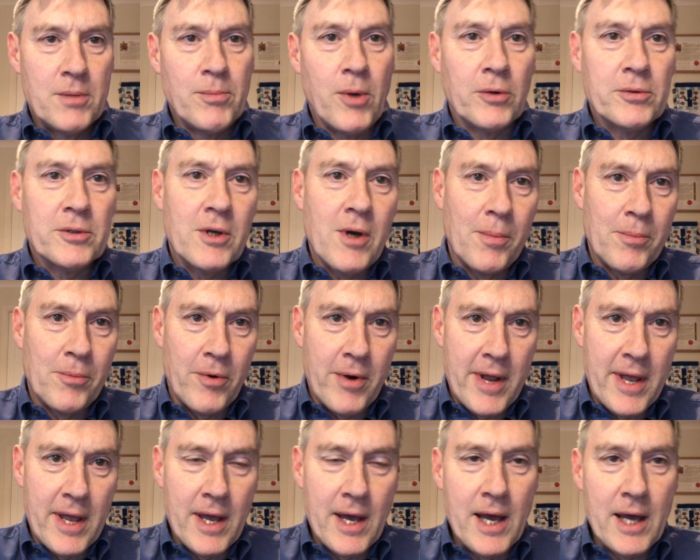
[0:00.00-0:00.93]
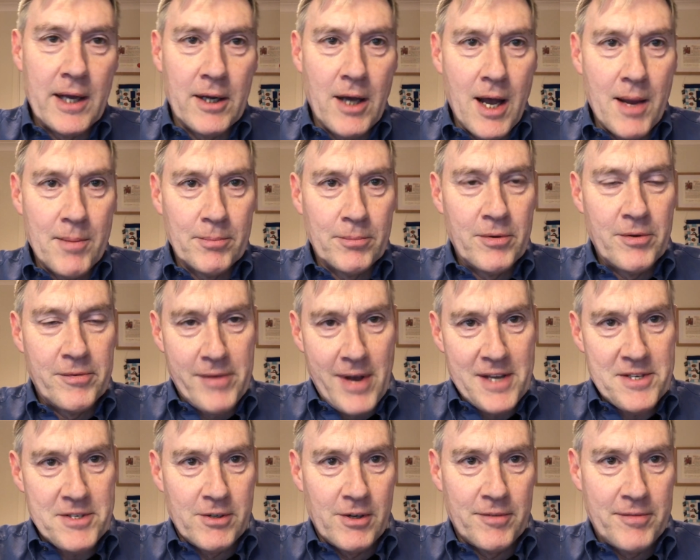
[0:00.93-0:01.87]
Montgomery and I'm
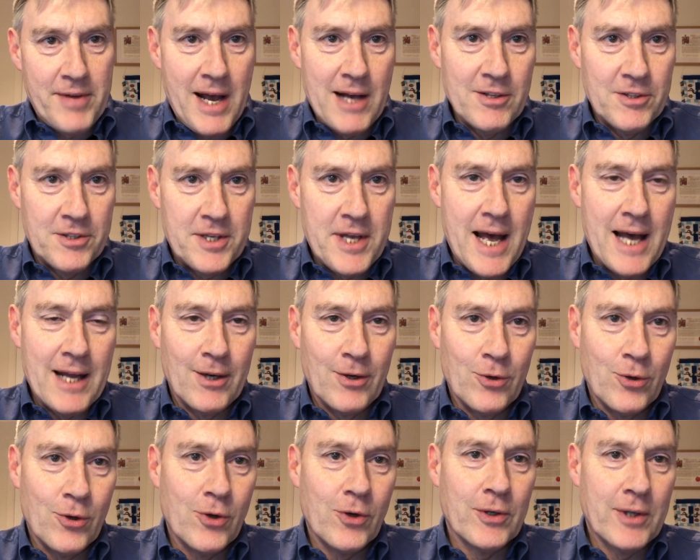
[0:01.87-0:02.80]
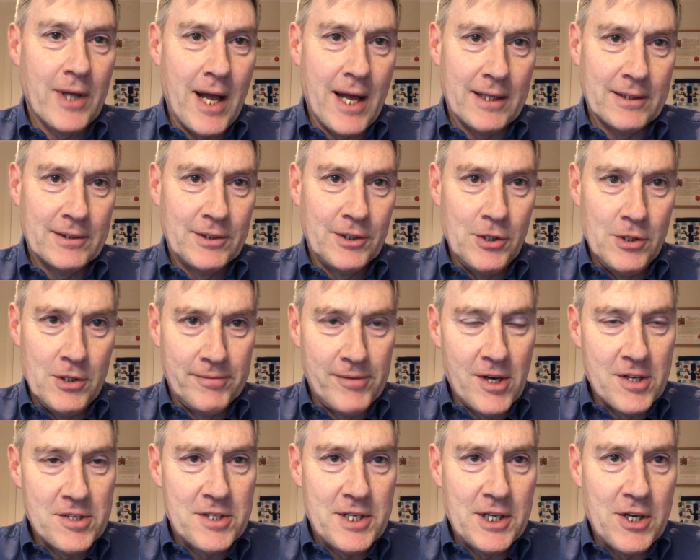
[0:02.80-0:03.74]
Professor of Healthcare Law at
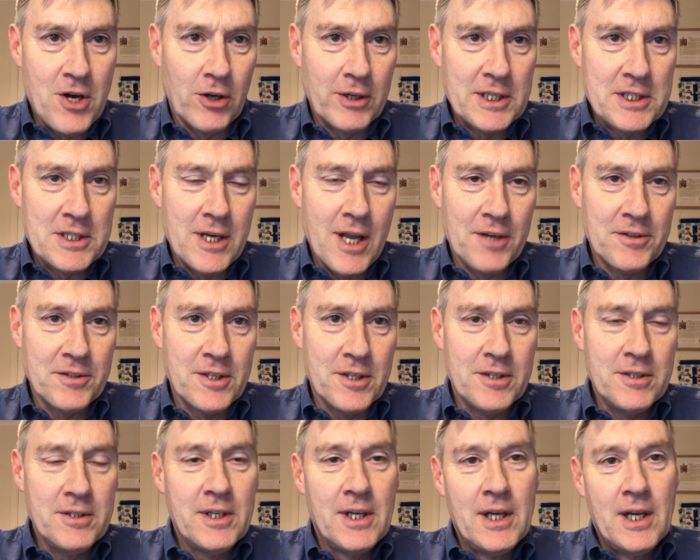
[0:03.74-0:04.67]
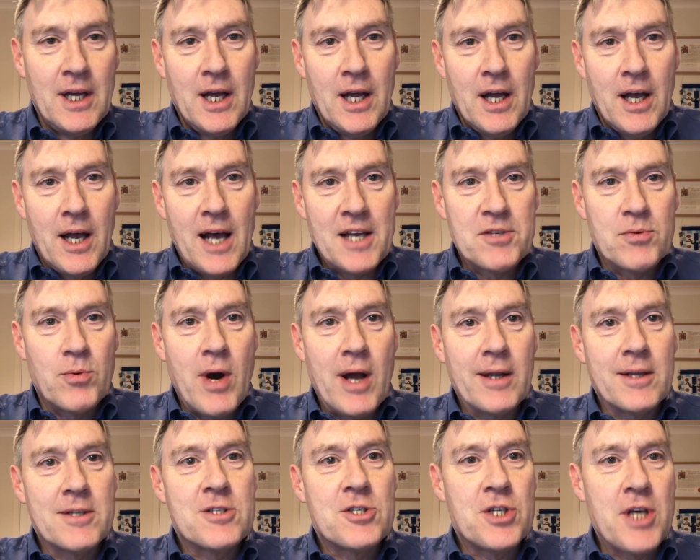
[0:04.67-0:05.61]
University College London, as well
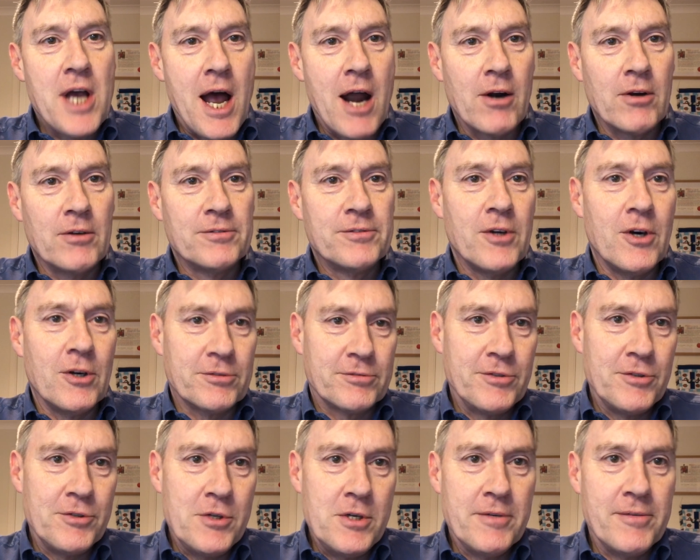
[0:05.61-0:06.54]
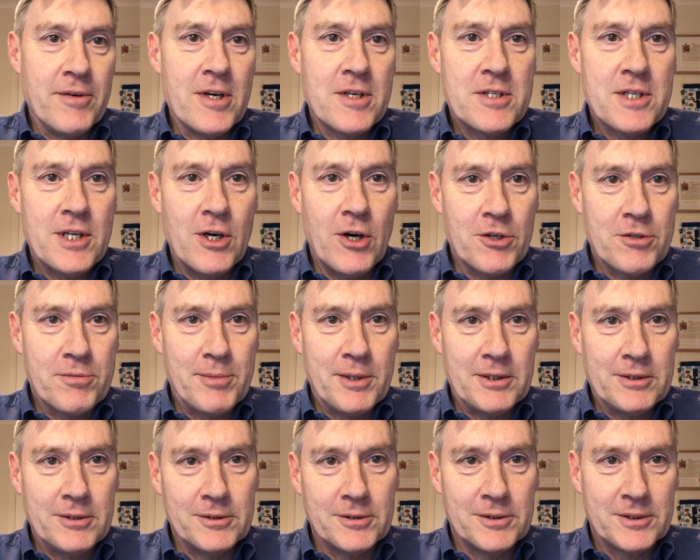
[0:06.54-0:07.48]
as Chair of Oxford University
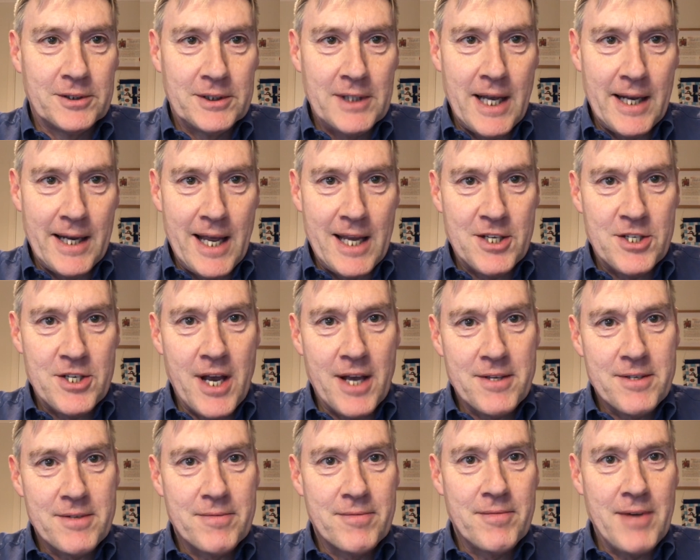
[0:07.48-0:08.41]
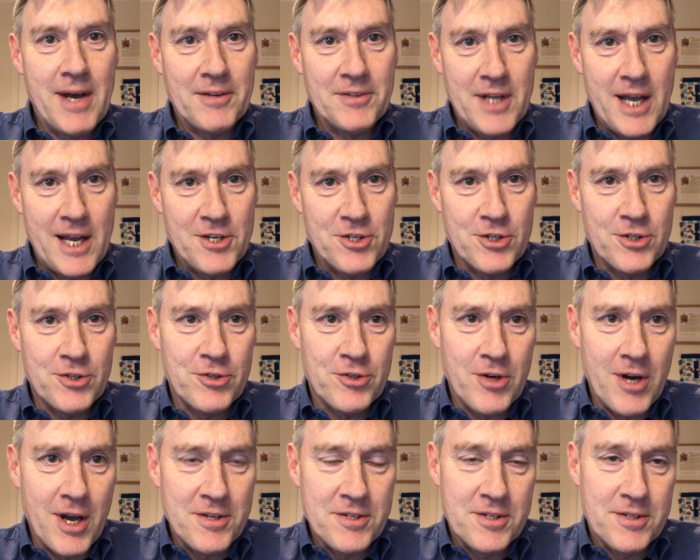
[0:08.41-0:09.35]
Hospitals NHS Foundation
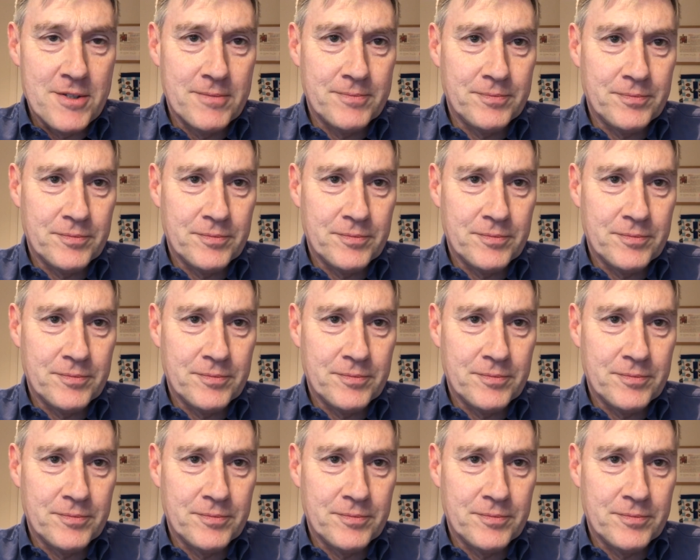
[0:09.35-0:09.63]
Trust.